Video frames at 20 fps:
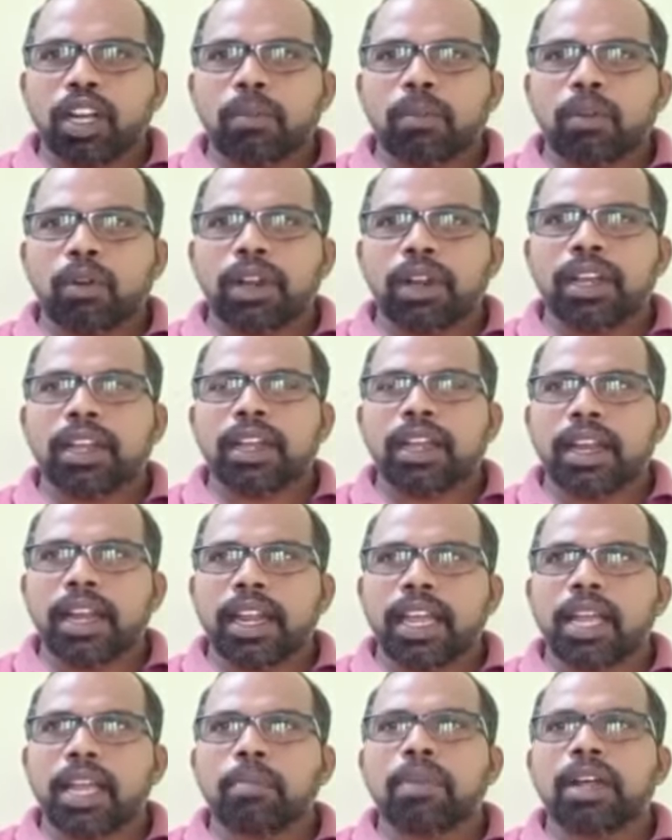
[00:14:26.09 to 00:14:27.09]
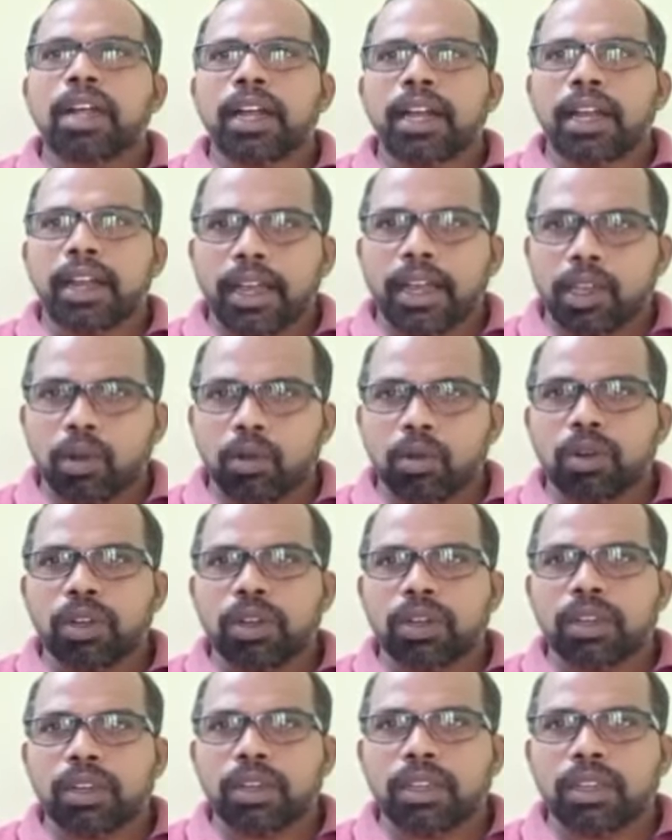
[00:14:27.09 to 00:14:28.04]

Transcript: component named diode.